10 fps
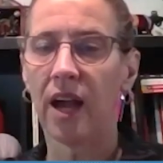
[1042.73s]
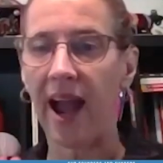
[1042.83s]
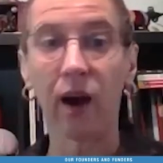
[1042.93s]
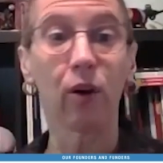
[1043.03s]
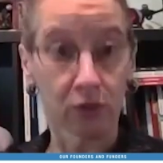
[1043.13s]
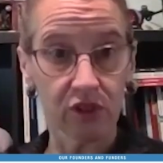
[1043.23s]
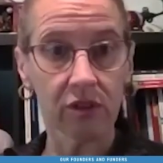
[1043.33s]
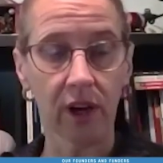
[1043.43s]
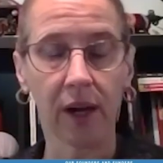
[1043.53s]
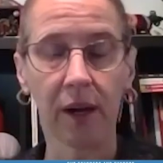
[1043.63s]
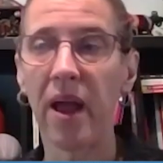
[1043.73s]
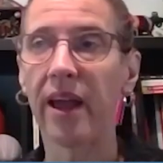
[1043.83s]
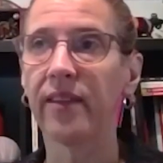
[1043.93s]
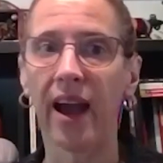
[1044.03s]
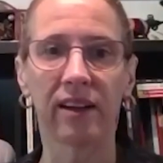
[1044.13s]
out, um,
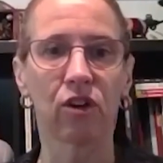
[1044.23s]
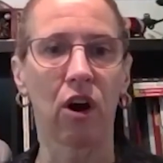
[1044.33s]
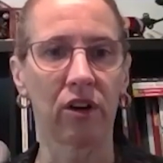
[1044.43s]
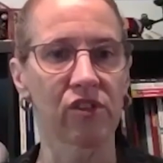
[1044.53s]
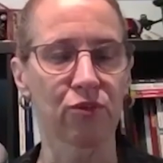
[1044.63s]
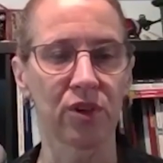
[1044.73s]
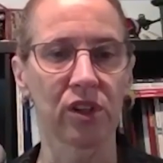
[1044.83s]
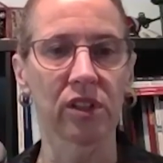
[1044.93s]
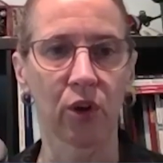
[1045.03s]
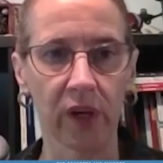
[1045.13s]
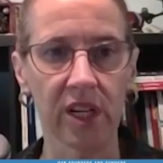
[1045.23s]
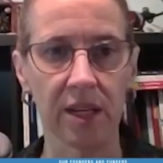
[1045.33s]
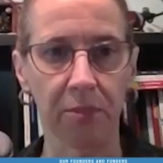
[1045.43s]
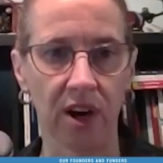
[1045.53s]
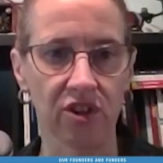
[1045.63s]
and that causes real liquidity
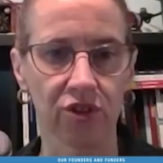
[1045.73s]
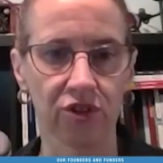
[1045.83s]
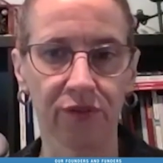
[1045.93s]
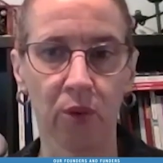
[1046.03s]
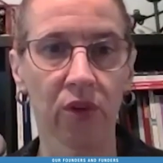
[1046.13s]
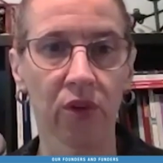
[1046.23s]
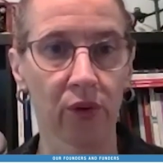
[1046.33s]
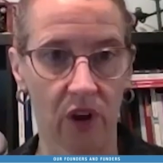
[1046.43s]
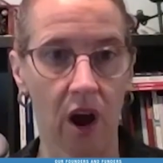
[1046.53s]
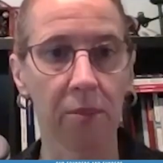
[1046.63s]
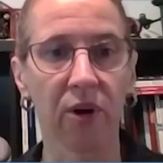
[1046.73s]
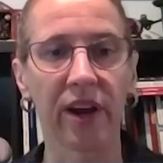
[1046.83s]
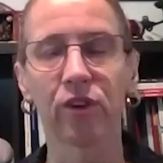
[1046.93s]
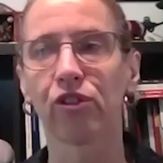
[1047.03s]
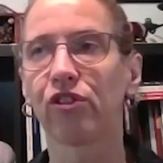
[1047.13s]
pressures for those operators.